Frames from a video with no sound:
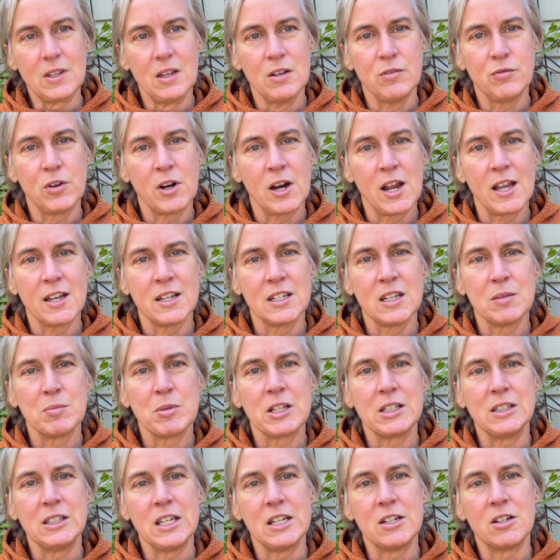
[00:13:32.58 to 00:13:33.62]
For
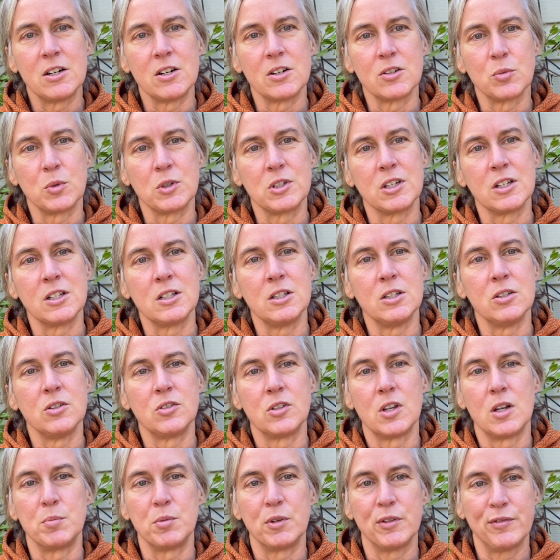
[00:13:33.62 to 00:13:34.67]
academic leaders, which includes
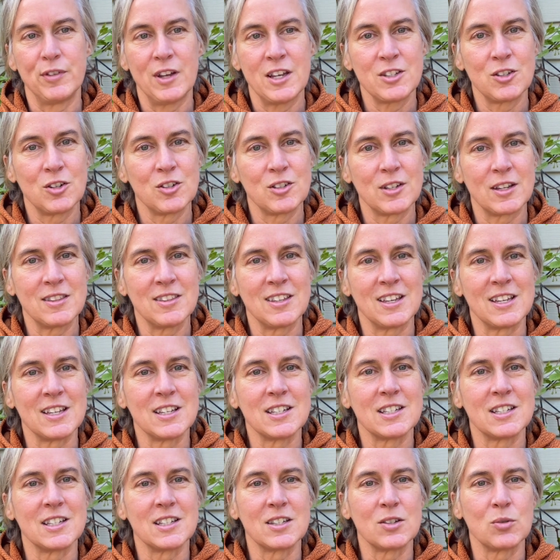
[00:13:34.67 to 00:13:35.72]
all professors, I think,
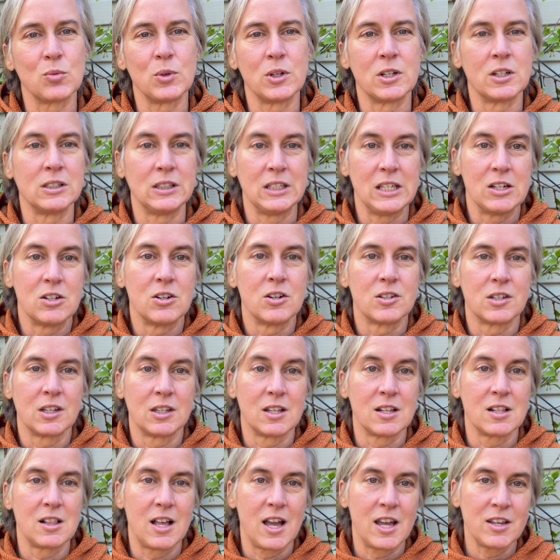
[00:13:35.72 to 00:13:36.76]
since we're leaders in
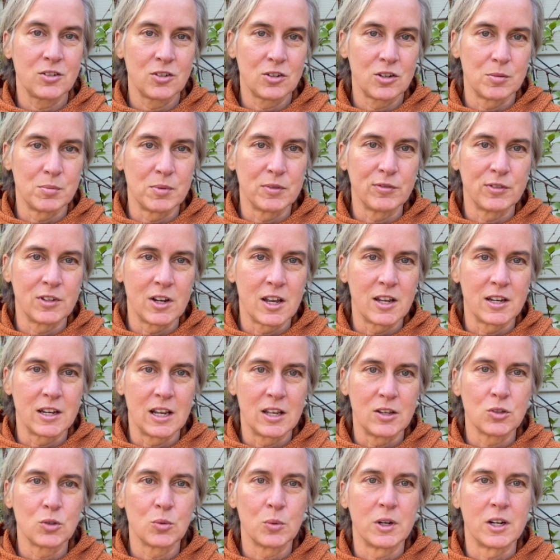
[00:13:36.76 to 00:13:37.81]
the classroom, if not
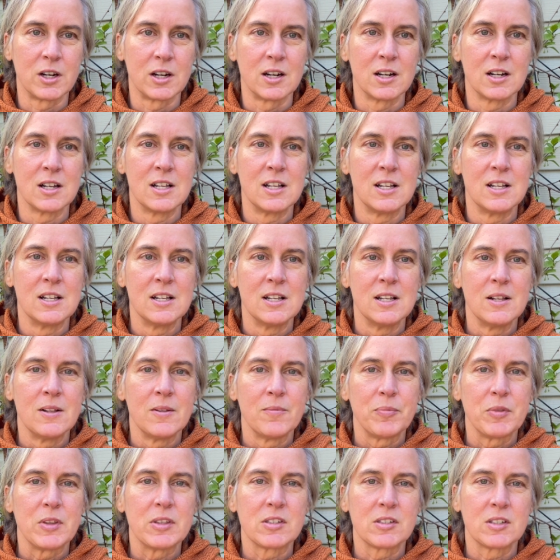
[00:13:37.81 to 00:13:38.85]
elsewhere,
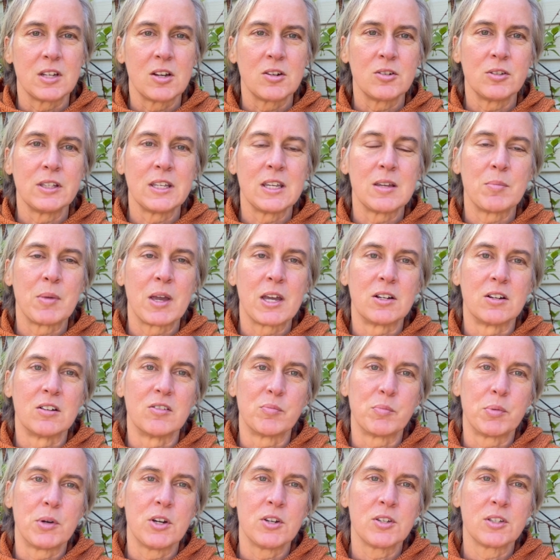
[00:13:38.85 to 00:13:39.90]
it's not only a matter
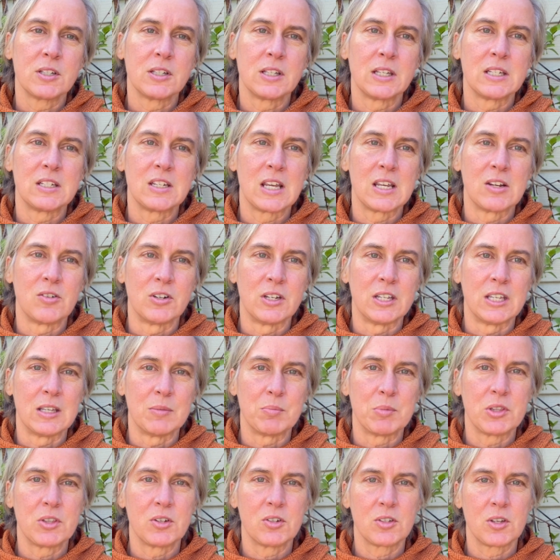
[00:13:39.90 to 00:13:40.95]
of personal integrity,
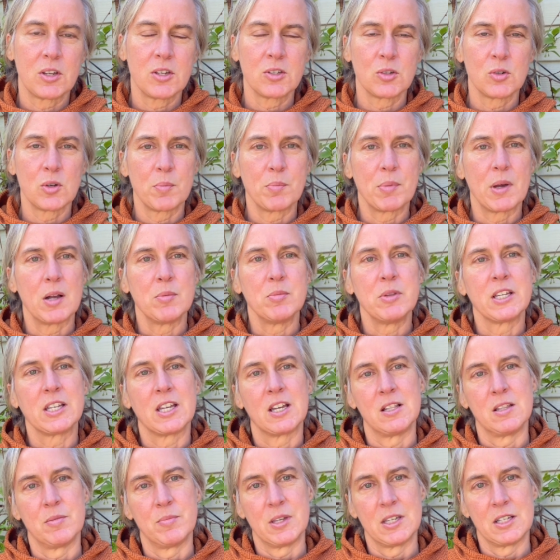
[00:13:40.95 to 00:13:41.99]
but there's also a public
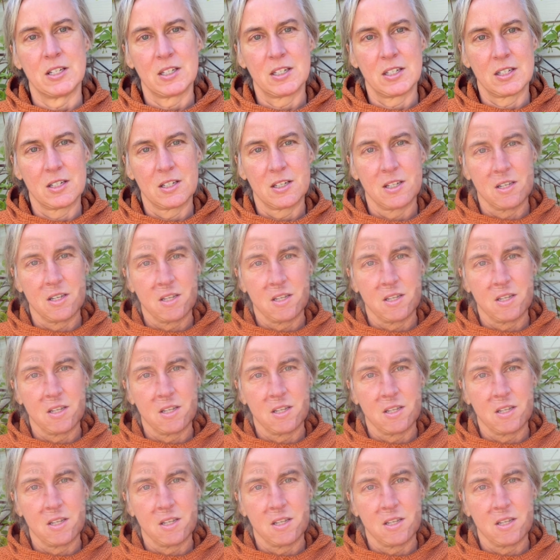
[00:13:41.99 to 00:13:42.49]
element.